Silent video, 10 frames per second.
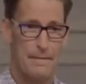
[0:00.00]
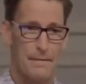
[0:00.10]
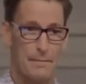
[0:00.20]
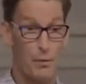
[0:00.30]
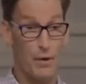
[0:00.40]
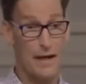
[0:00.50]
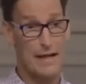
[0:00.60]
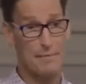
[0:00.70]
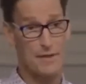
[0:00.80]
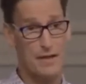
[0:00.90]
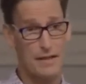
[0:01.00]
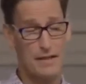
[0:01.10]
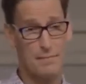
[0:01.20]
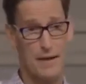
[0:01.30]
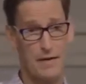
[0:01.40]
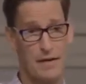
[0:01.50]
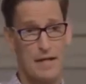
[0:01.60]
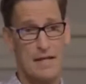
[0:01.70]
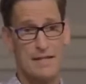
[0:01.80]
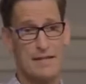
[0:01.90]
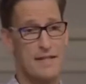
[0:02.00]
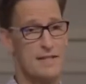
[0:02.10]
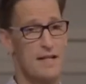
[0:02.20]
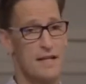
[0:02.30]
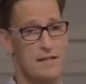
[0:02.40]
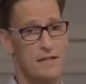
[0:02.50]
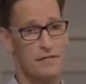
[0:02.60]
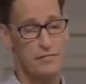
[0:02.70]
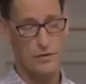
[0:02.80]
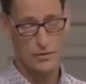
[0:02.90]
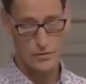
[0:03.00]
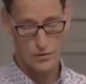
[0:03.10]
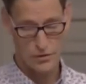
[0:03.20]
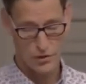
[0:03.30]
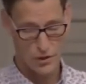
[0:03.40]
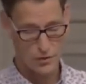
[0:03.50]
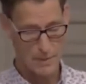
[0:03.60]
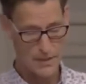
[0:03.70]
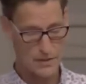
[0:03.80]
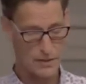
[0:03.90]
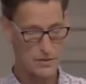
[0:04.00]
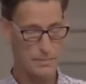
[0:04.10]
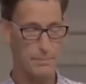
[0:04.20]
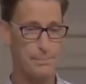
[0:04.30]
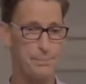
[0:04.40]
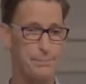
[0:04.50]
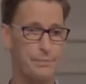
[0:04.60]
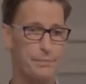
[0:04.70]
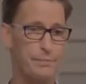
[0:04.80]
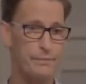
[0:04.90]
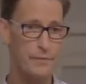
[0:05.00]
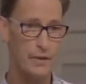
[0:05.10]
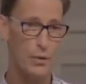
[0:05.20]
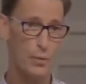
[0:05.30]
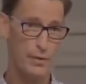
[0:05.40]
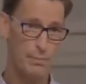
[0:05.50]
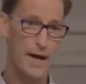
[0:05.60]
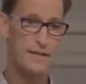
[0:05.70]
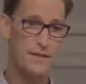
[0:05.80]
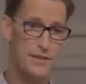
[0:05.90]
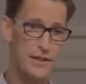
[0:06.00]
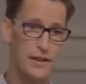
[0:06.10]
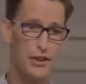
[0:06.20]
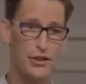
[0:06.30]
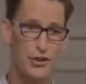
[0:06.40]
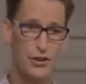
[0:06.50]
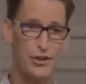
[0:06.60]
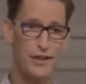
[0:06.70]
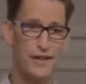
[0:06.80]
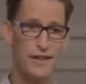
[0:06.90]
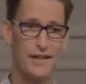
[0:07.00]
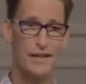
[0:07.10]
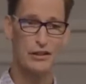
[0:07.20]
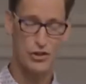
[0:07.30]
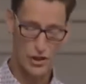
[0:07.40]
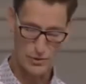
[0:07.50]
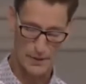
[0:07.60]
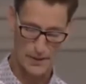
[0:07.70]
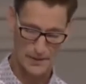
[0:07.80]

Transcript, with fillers: But what I am talking about is let's not confuse judgmentalism with practicing good judgment.